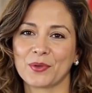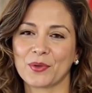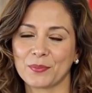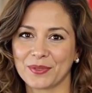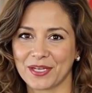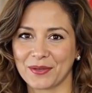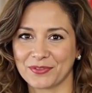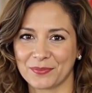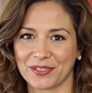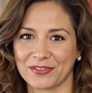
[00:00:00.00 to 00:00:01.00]
who
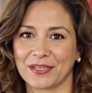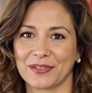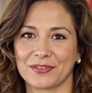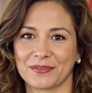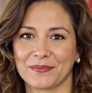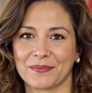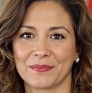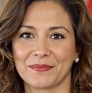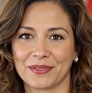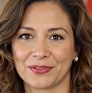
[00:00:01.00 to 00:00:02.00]
becomes president?
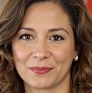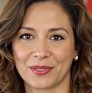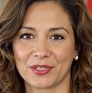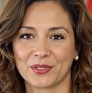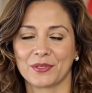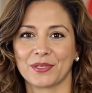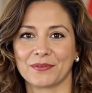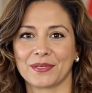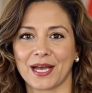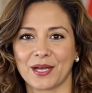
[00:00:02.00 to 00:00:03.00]
The Speaker
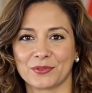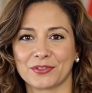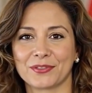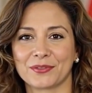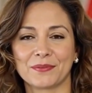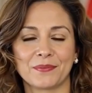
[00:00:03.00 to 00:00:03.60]
of the House.